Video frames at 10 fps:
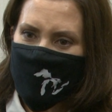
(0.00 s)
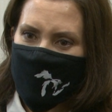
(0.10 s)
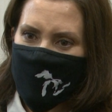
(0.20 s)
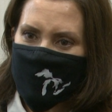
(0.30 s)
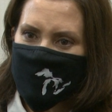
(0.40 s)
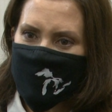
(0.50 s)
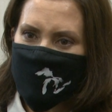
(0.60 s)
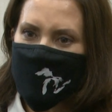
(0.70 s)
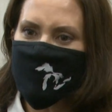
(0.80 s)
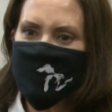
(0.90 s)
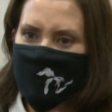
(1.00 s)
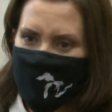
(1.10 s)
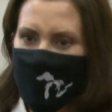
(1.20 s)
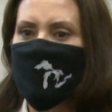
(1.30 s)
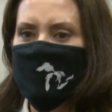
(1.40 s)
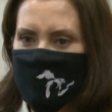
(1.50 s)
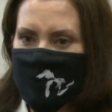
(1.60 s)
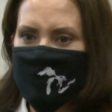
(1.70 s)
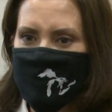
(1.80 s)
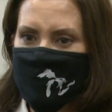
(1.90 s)
because sometimes it
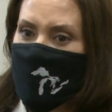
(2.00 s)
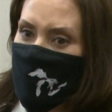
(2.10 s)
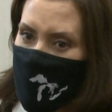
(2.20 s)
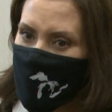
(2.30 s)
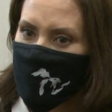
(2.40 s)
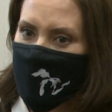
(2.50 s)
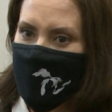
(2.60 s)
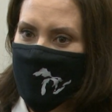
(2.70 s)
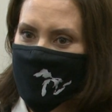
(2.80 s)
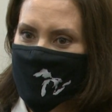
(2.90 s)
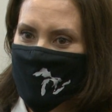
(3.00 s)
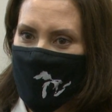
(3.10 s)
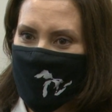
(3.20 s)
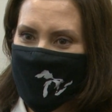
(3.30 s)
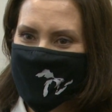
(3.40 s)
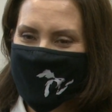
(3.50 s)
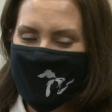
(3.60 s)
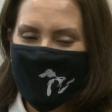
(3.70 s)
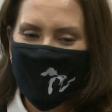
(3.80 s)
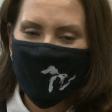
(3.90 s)
feels so lonely in this moment,
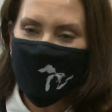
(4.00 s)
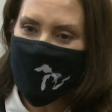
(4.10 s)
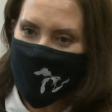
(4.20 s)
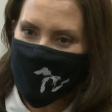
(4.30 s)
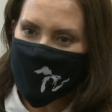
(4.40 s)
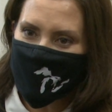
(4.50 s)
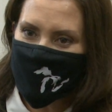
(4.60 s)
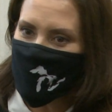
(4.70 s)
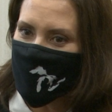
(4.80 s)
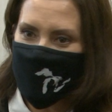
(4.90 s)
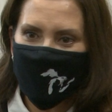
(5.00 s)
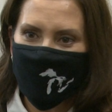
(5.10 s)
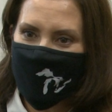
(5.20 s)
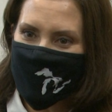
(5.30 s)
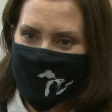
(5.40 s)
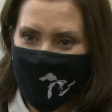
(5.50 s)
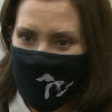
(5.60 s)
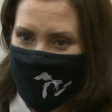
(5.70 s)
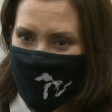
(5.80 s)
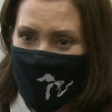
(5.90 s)
thinking that this is unique here, and it's
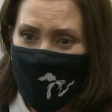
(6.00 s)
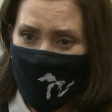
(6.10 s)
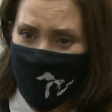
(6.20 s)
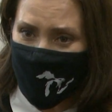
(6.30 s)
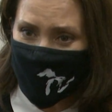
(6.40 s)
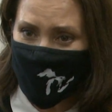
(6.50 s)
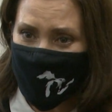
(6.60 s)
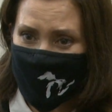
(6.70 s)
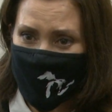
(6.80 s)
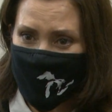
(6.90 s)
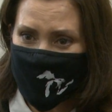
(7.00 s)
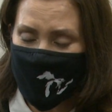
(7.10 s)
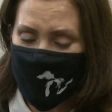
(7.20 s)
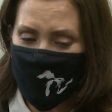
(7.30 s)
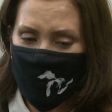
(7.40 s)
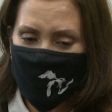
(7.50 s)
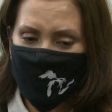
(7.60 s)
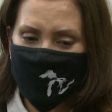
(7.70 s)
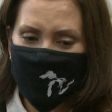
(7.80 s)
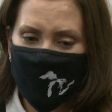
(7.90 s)
not. The whole country is in a state of
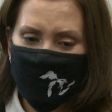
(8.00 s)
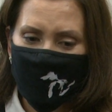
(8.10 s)
emergency.